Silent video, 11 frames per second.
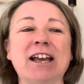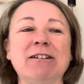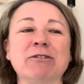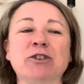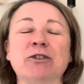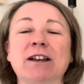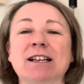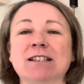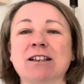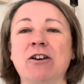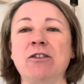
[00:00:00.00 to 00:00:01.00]
retreat.
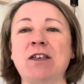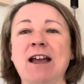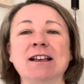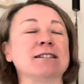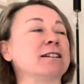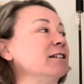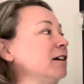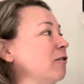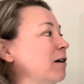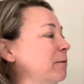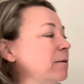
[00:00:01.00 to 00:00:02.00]
So that is going to
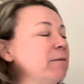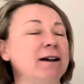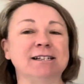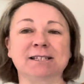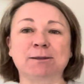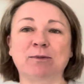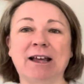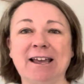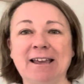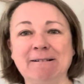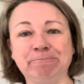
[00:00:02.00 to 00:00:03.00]
go up on my
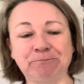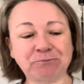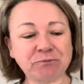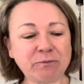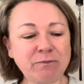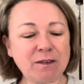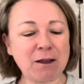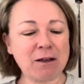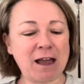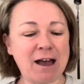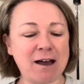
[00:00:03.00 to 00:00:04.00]
display
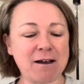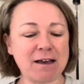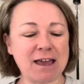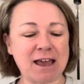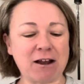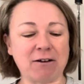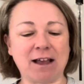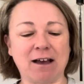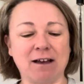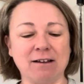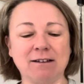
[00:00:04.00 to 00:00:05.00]

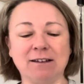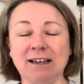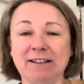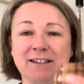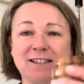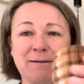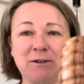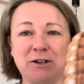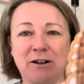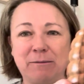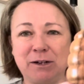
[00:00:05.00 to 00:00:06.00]
area in the
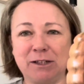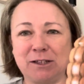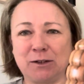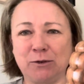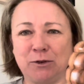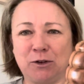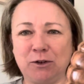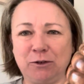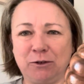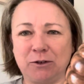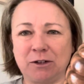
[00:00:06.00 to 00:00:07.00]
summertime, but it's so
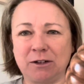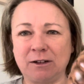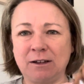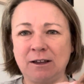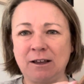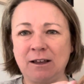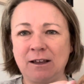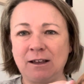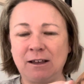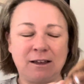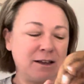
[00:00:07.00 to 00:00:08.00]
cute.
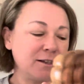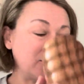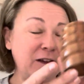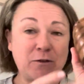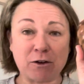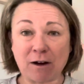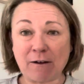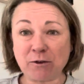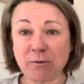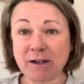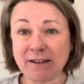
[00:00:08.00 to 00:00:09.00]
So if you're
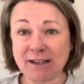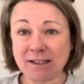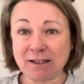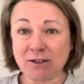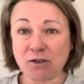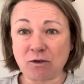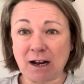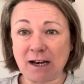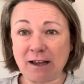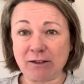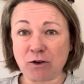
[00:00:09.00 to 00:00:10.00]
after one of these in
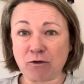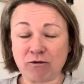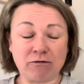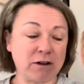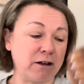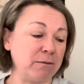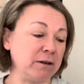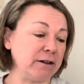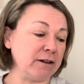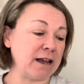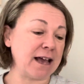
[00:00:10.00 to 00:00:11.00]
Australia, the Cruel
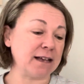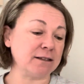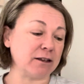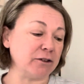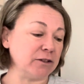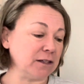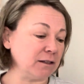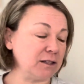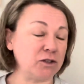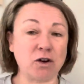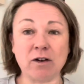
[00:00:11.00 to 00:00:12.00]
Gobelin has those in
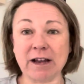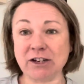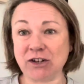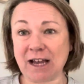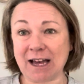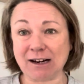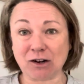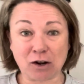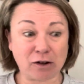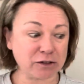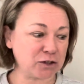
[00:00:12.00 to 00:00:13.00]
stock, and she had
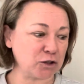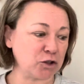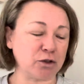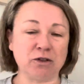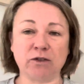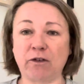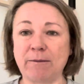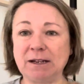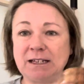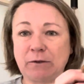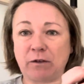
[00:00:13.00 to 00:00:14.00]
lots to choose from
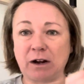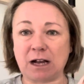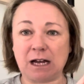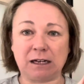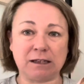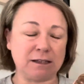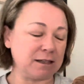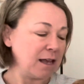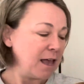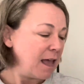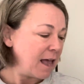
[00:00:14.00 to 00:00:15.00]
in different colours
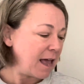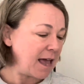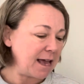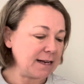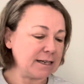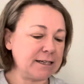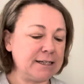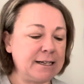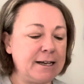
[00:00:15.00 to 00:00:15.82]
and